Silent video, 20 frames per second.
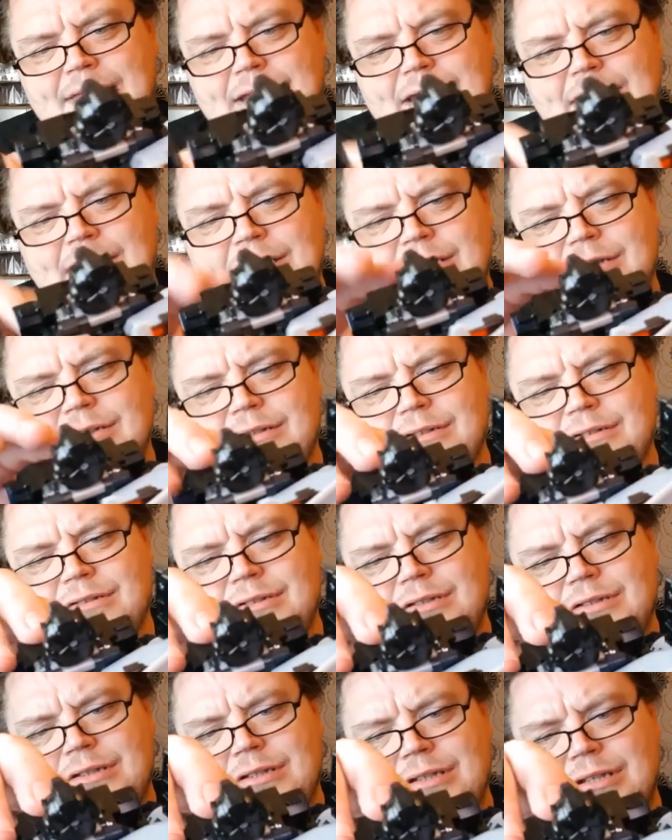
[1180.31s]
that you
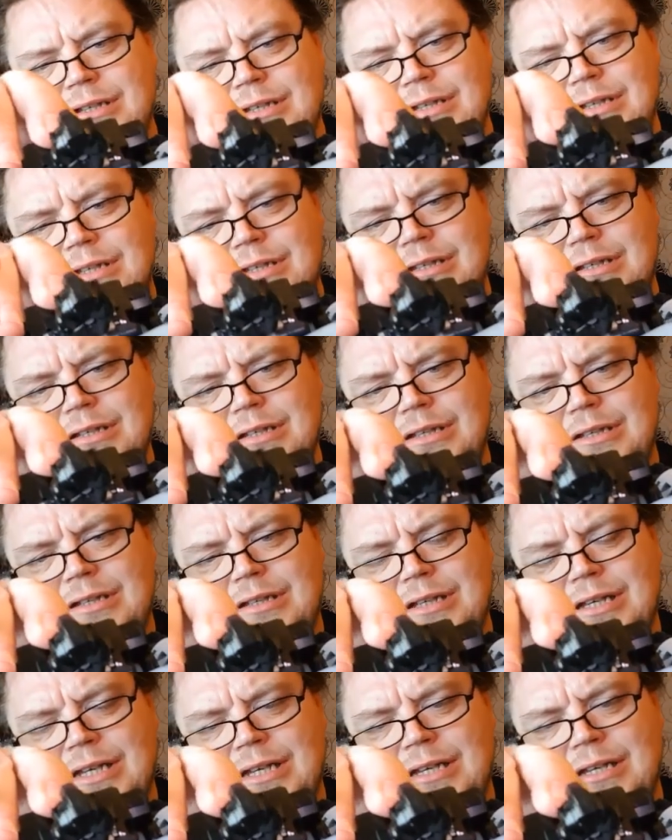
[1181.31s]
could
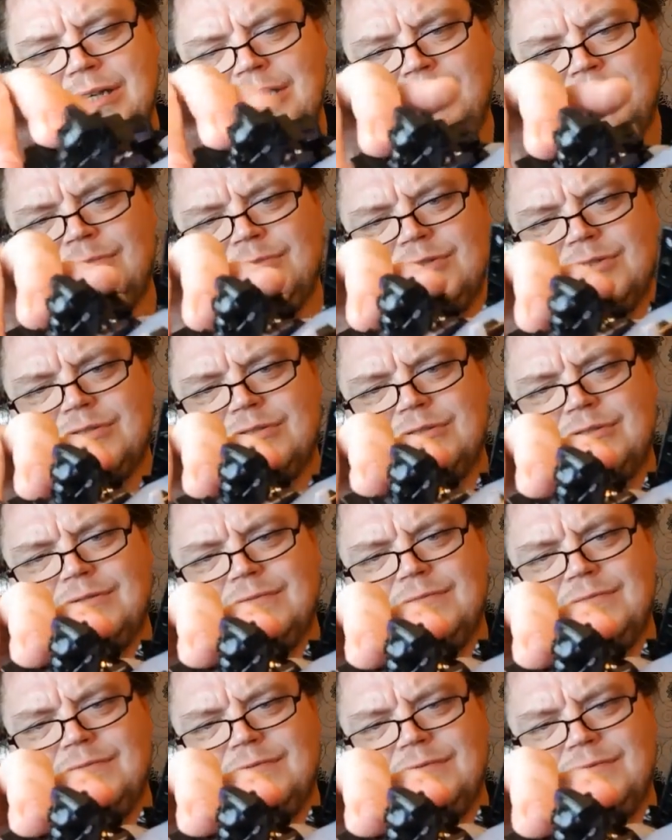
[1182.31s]
just,
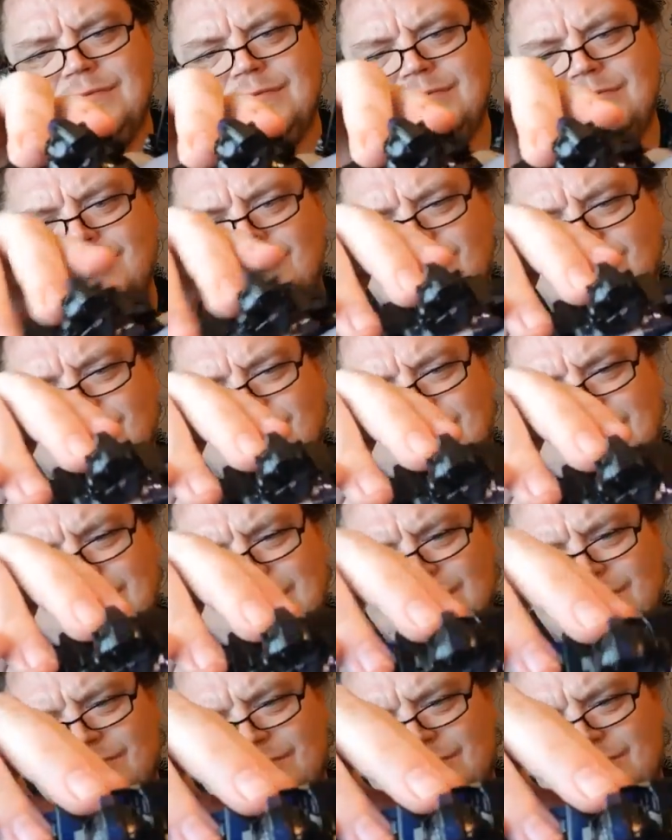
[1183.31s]
you
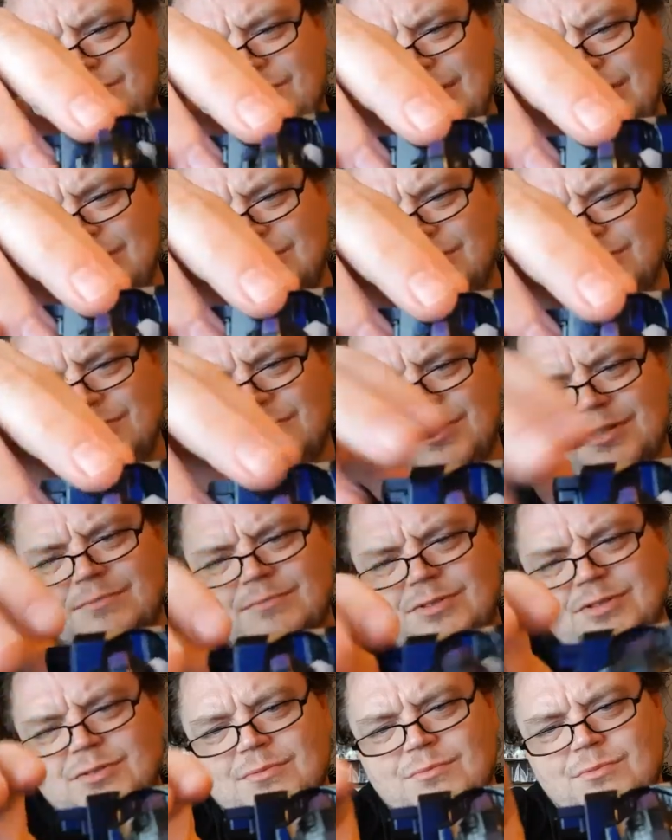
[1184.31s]
know, readjust
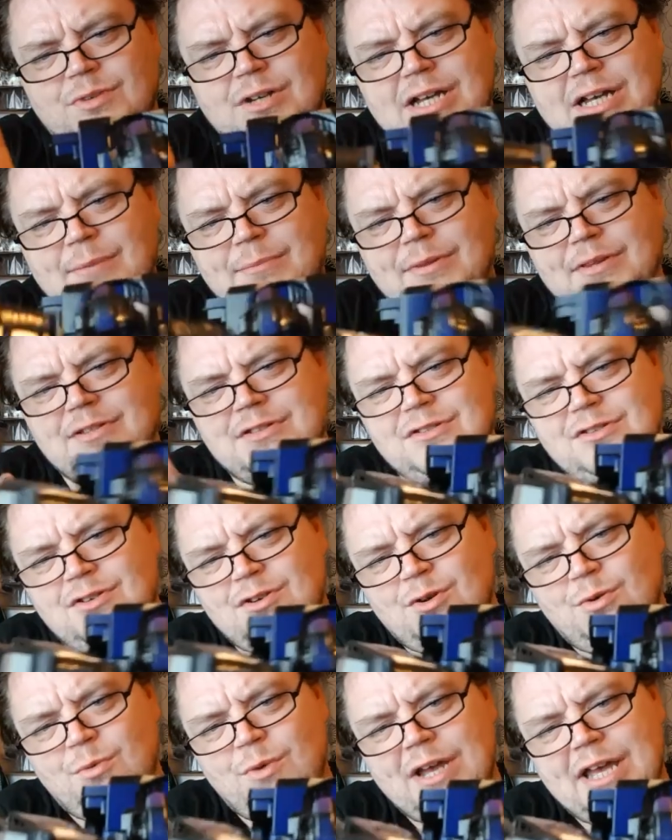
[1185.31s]
them somewhere, but there's
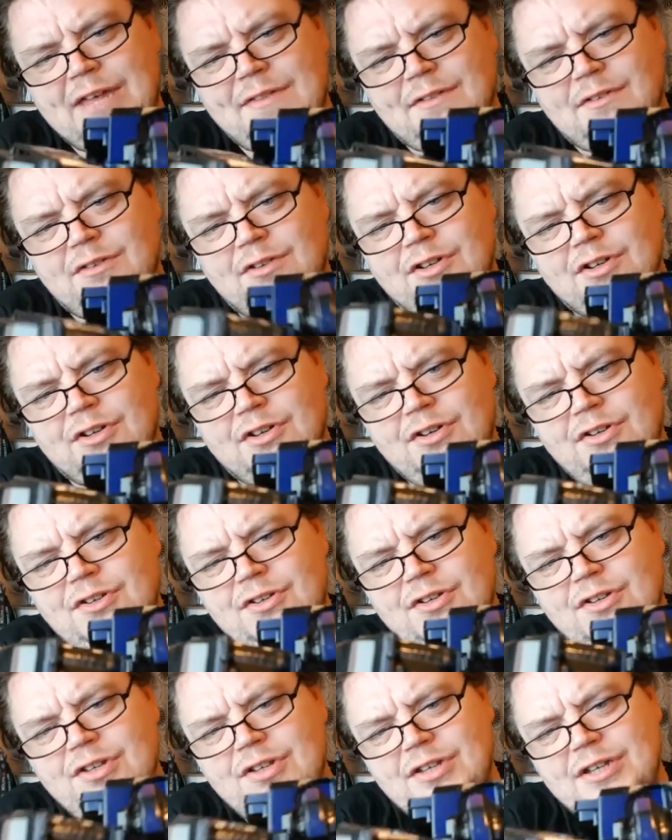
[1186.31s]
no way they'll go.
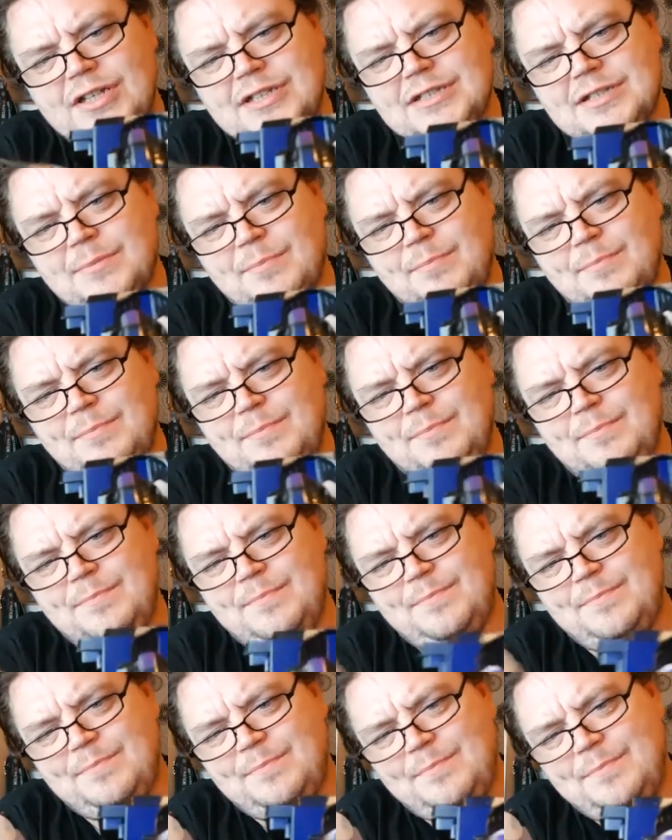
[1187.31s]
It's a
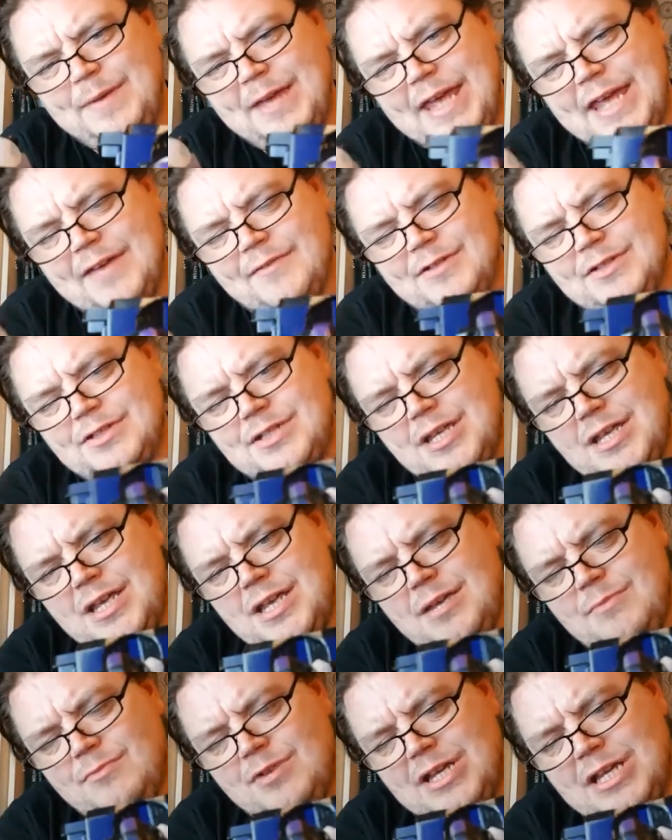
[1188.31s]
bit of a
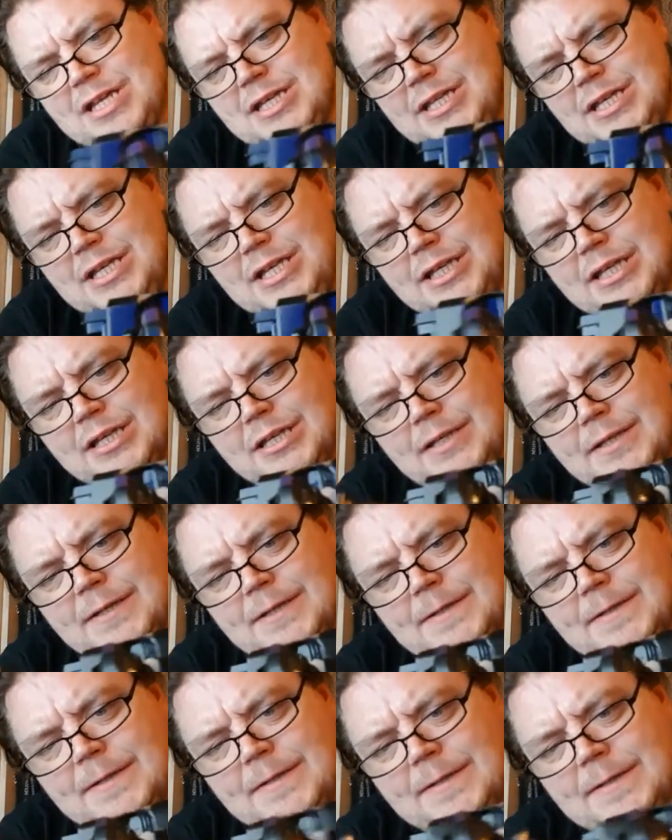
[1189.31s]
shame, really.
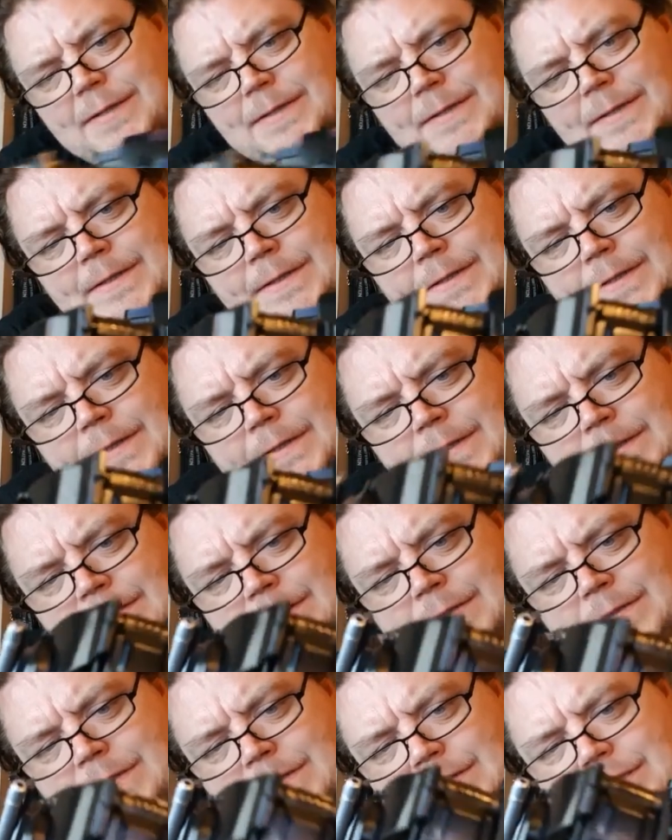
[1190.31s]
You
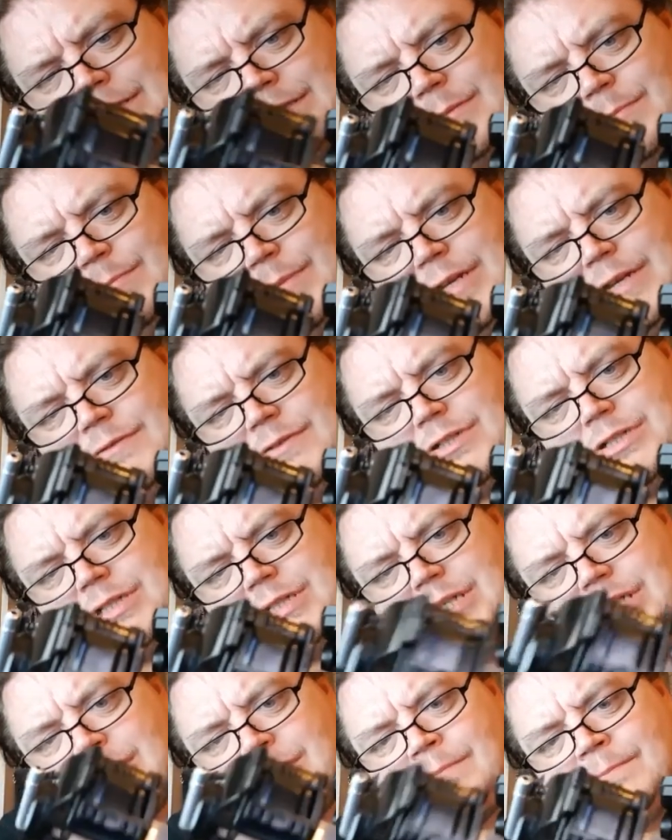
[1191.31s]
know, it's a bit of a
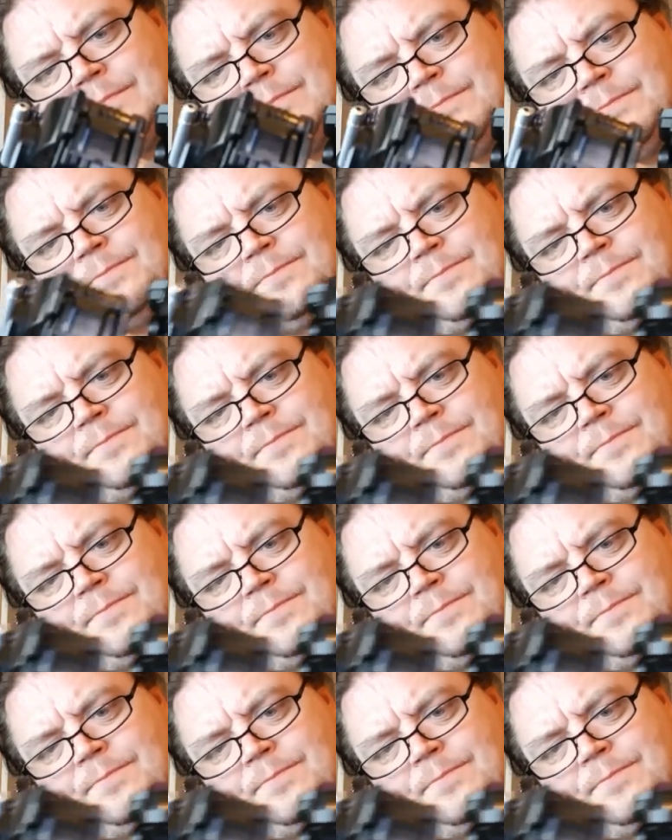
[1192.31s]
shame.